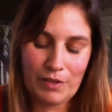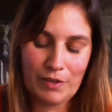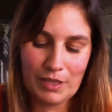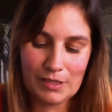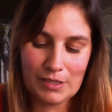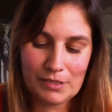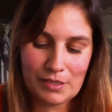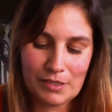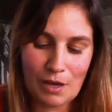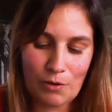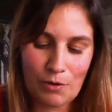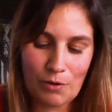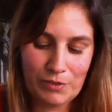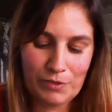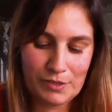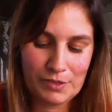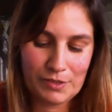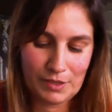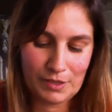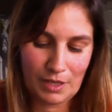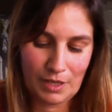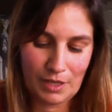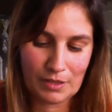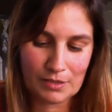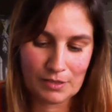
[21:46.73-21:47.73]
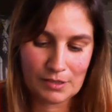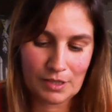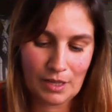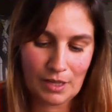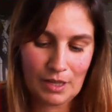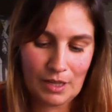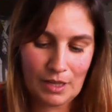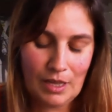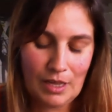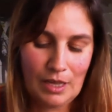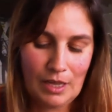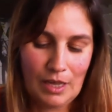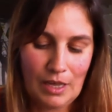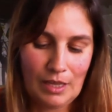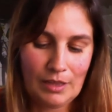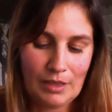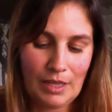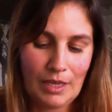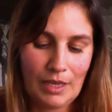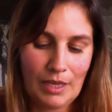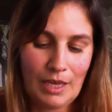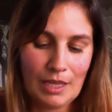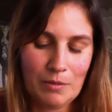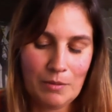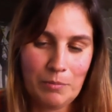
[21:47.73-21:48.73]
south stands,
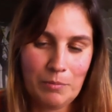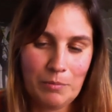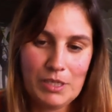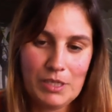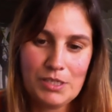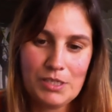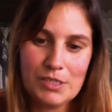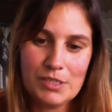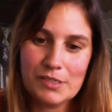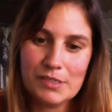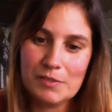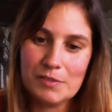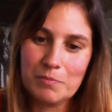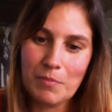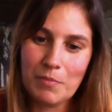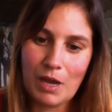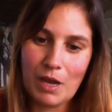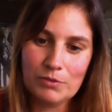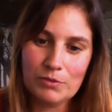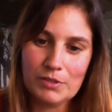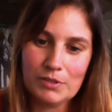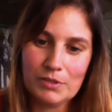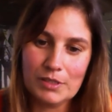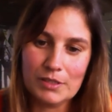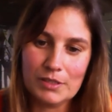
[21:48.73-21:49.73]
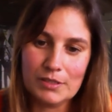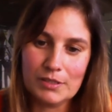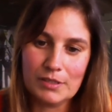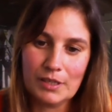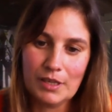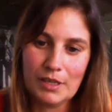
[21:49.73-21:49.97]
they can be dismounted,